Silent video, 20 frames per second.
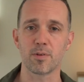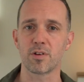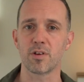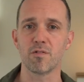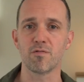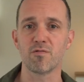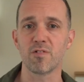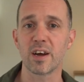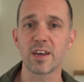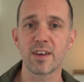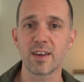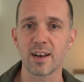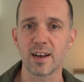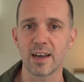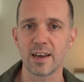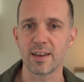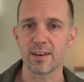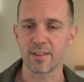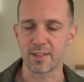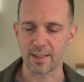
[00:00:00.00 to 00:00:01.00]
to
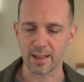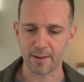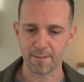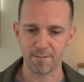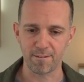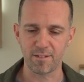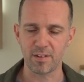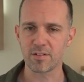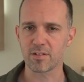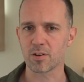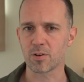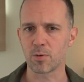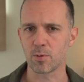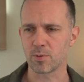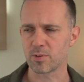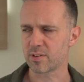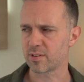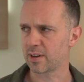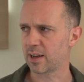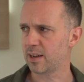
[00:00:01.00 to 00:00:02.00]
regulate their physical
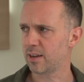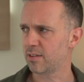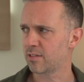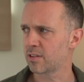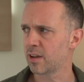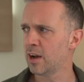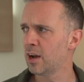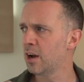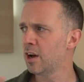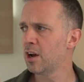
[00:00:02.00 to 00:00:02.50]
states,